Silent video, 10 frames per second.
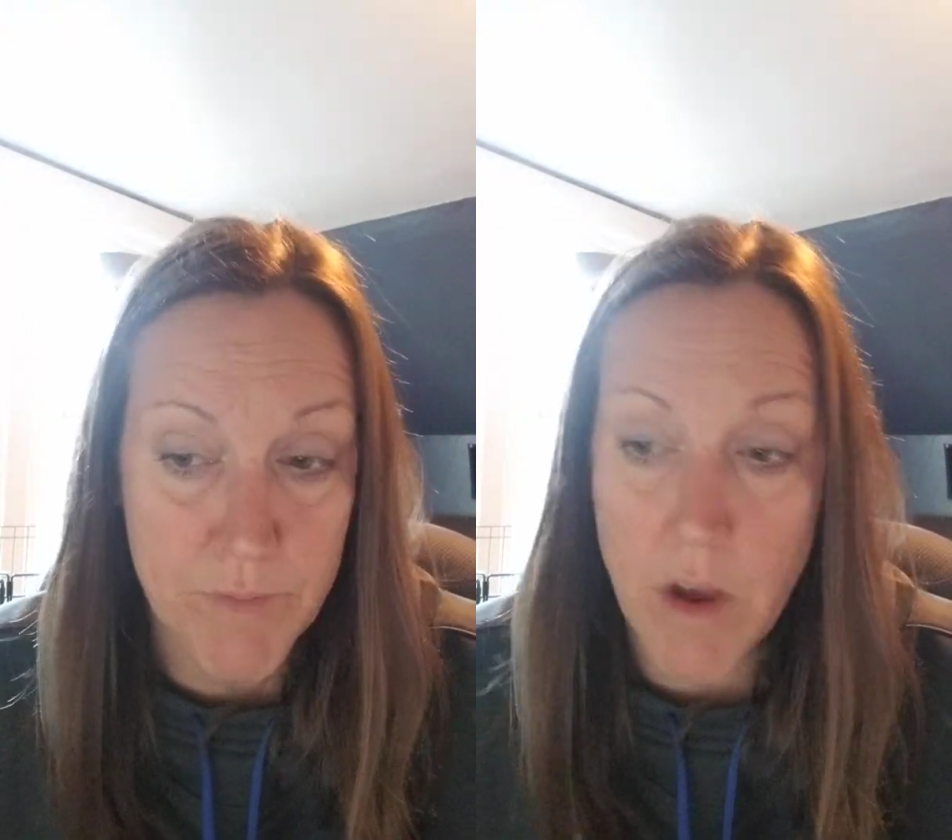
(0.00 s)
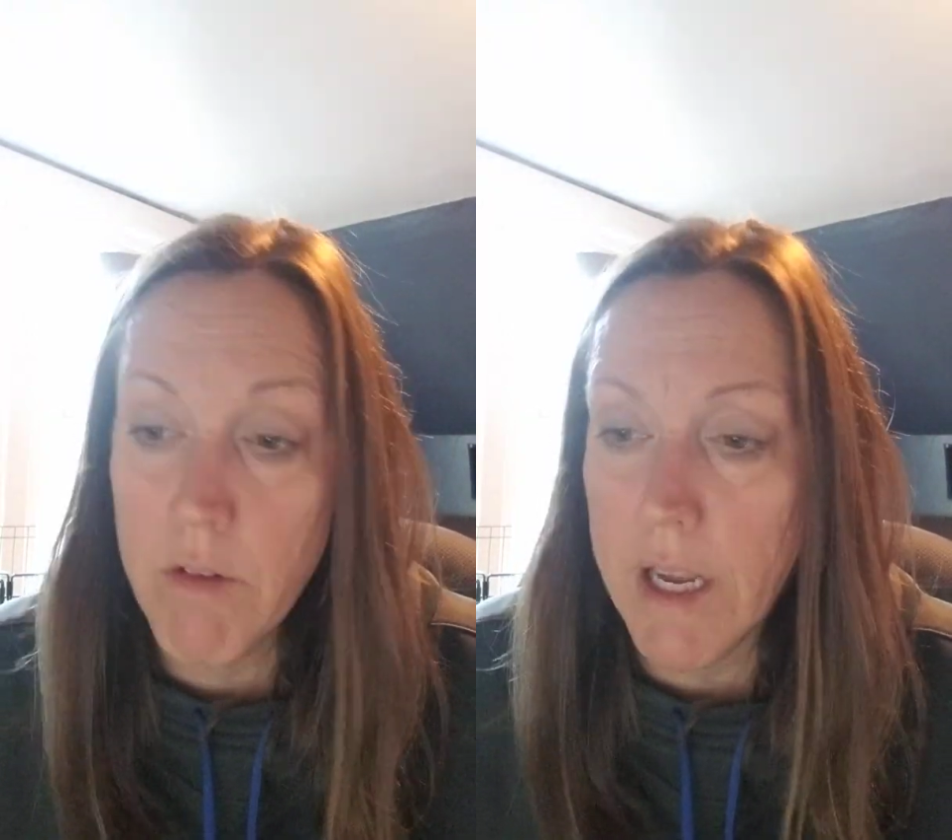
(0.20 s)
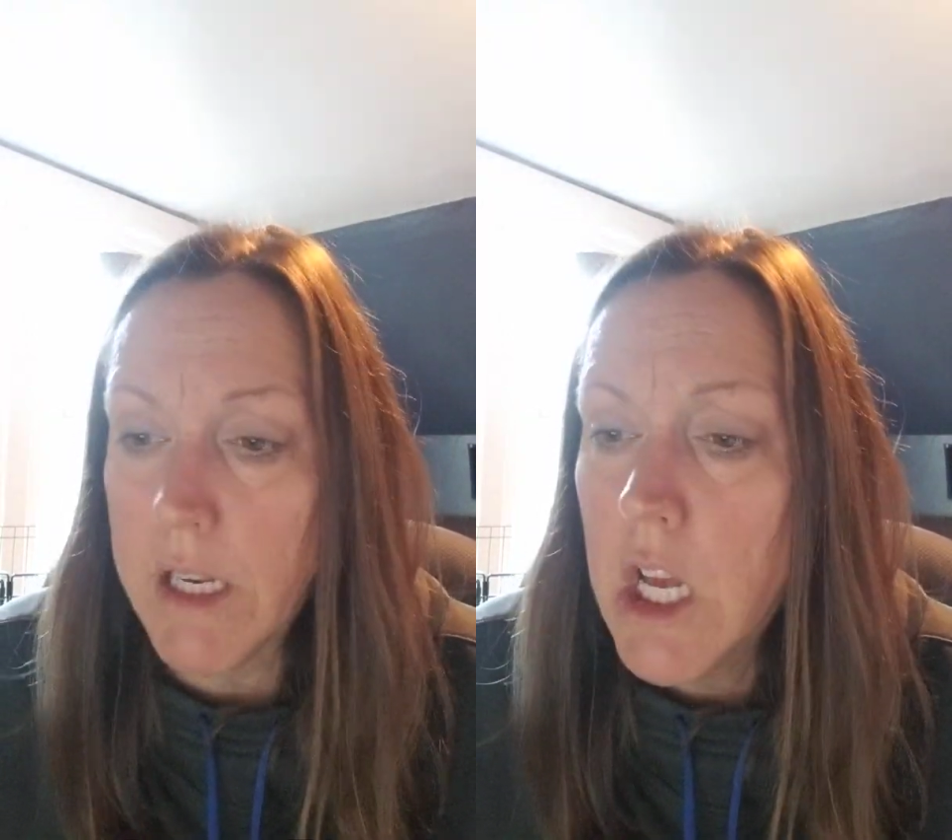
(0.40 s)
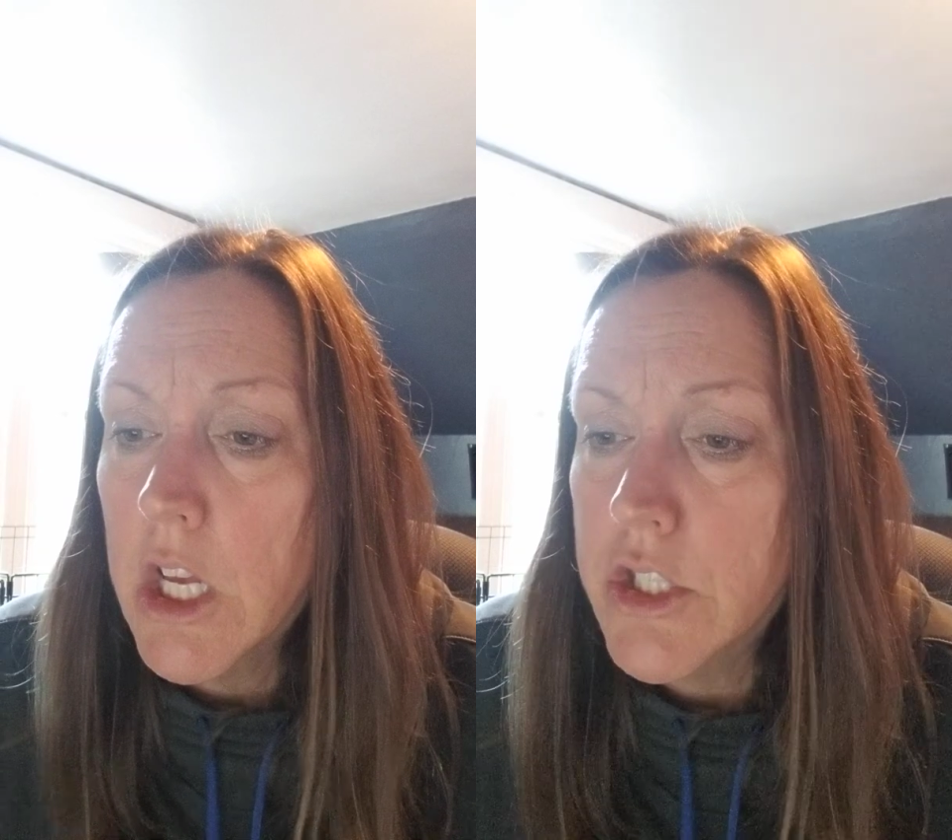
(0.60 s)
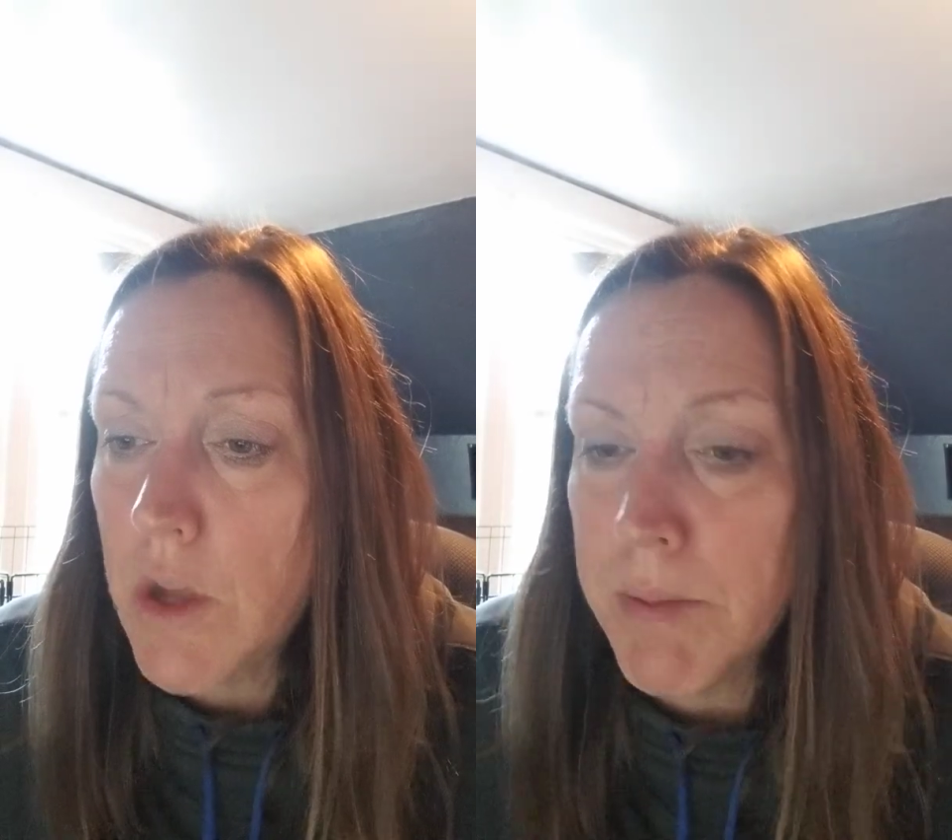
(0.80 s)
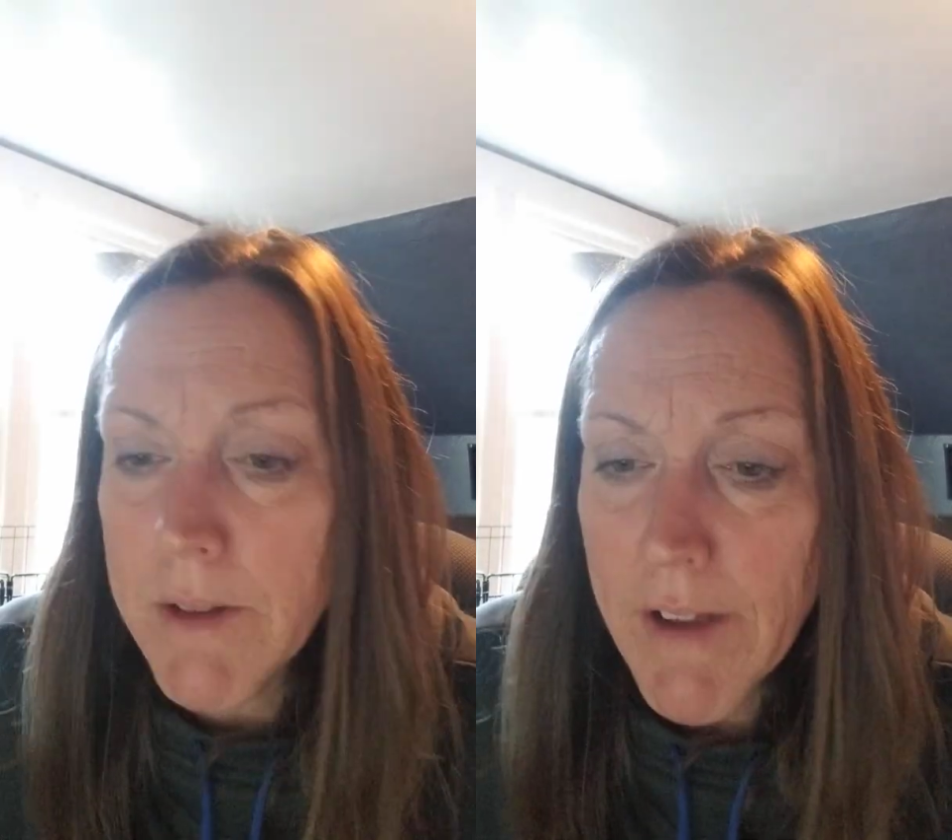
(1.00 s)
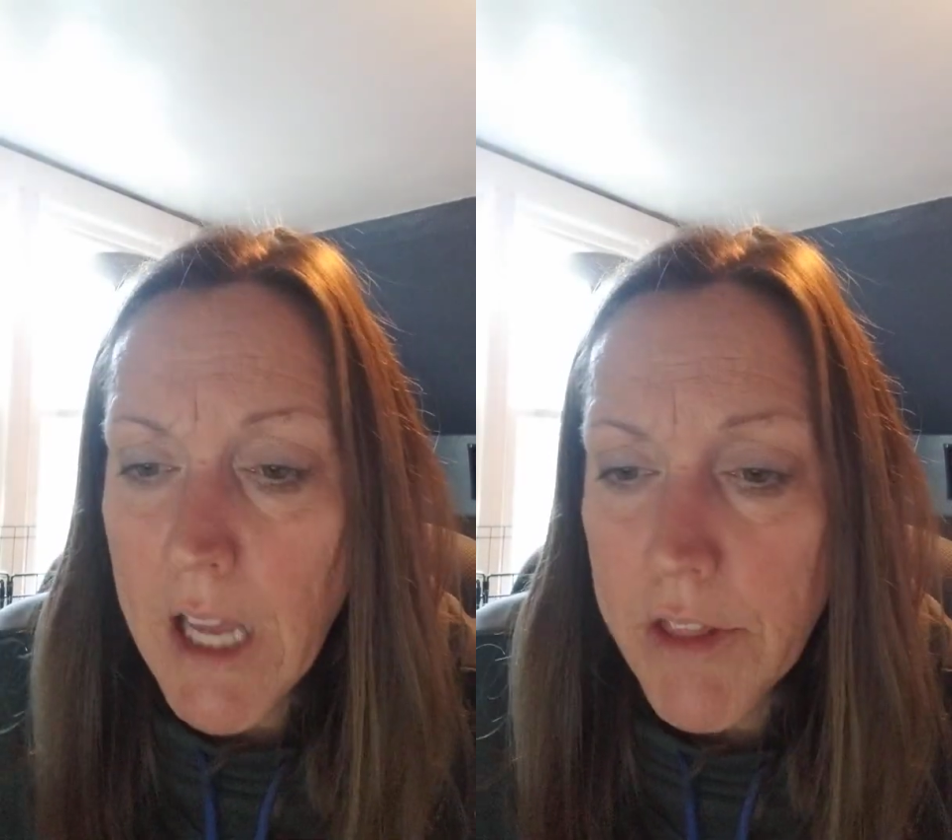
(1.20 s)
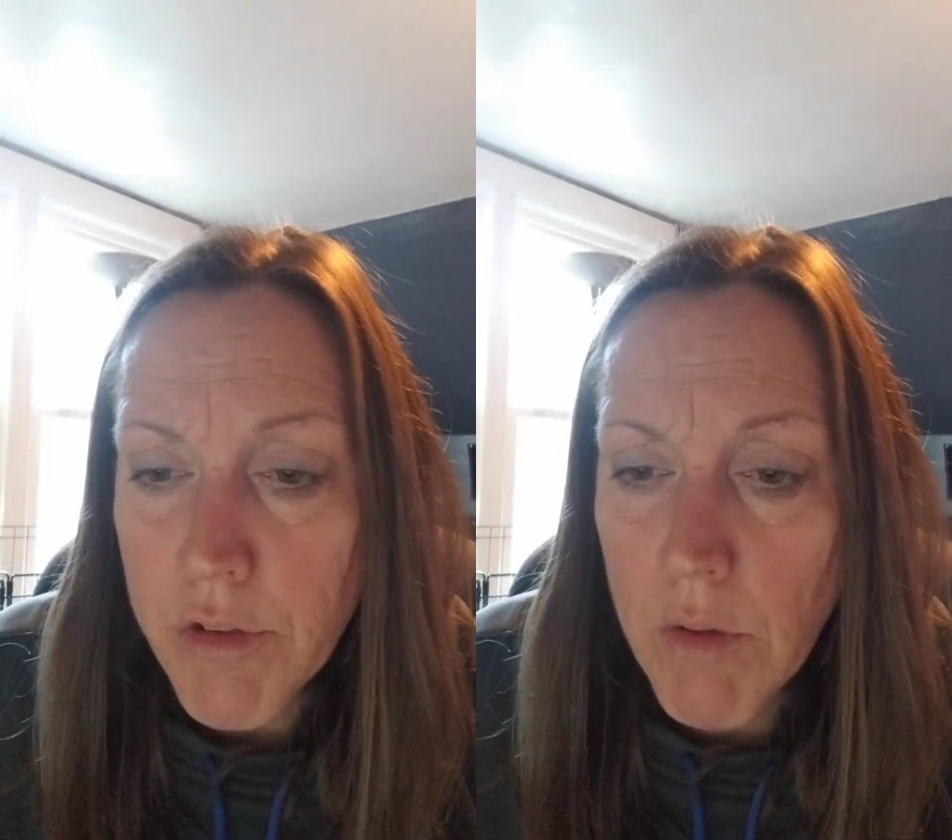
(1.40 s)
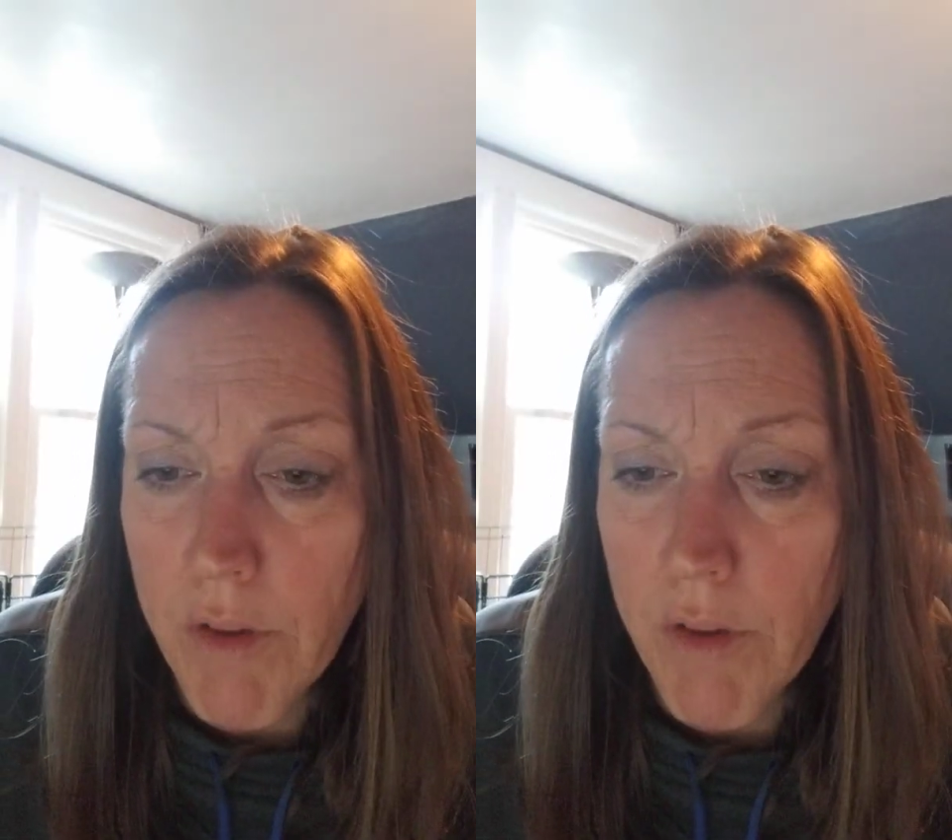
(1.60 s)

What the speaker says: All right. So I believe I got through